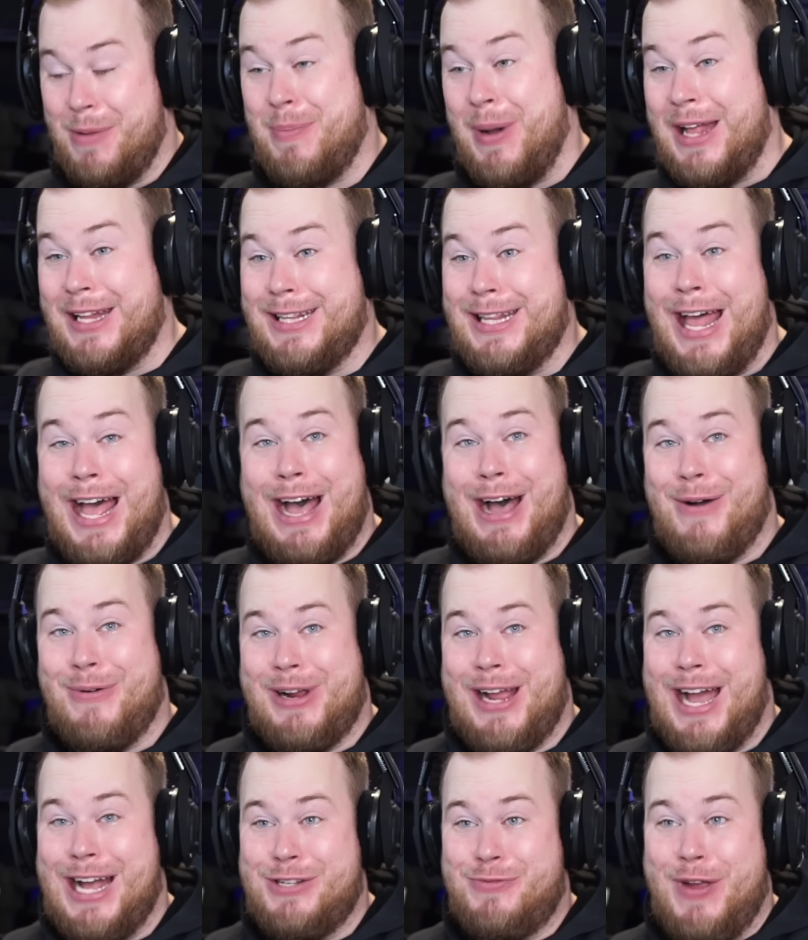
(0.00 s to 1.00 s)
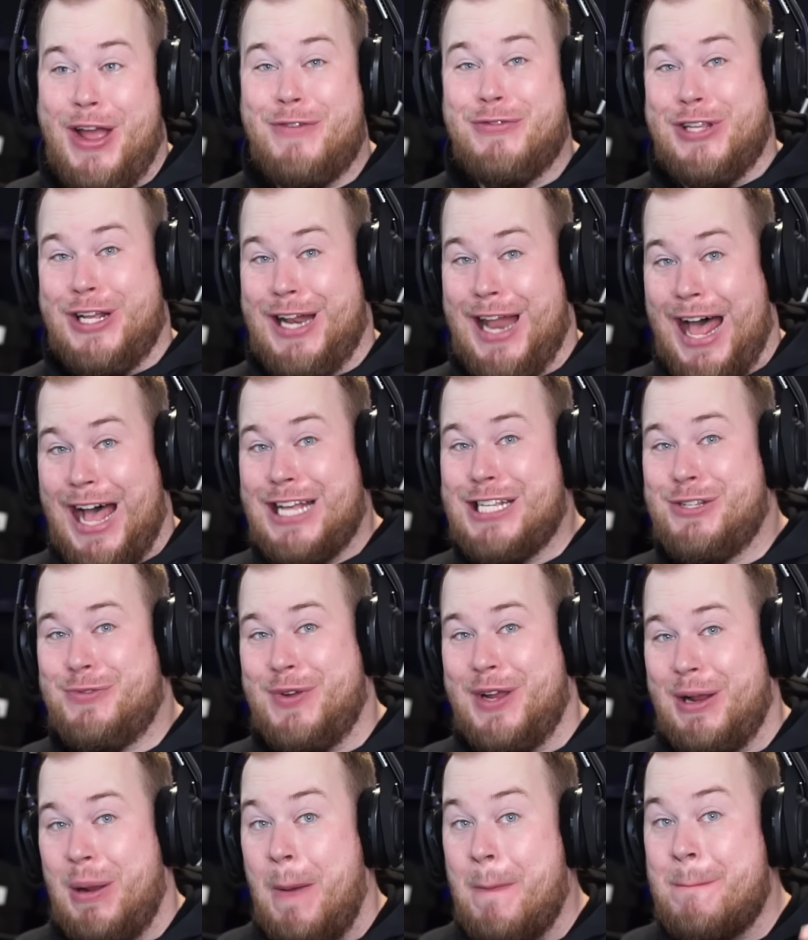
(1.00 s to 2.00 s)
But now, guys, we have the last
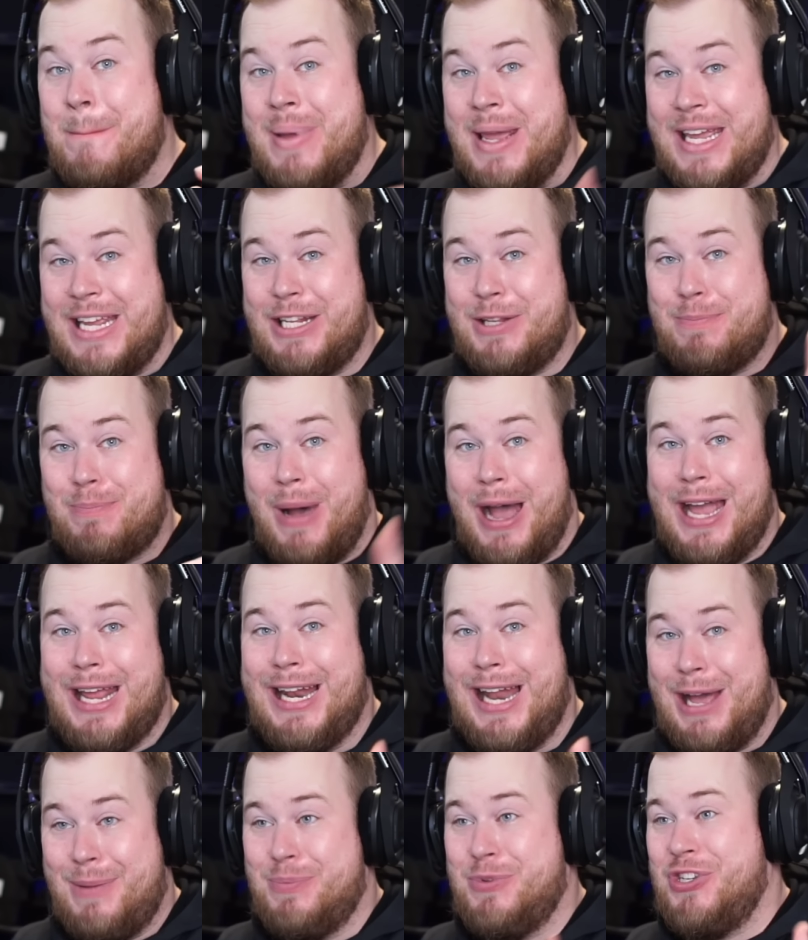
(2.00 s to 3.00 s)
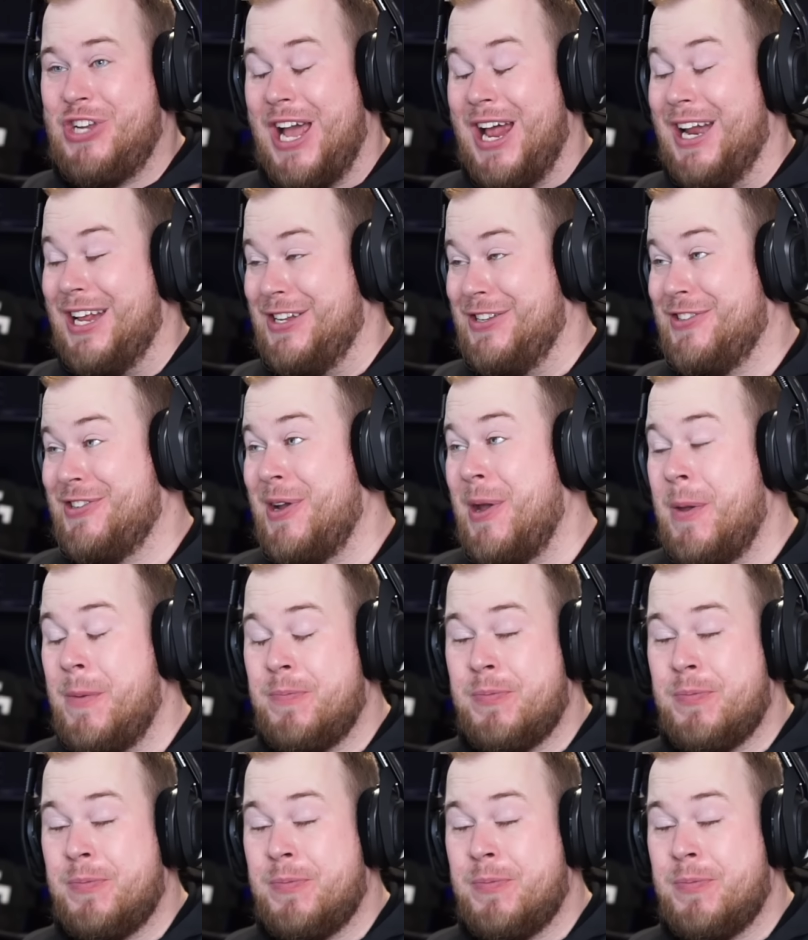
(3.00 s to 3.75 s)
thing. Beat my lap challenge.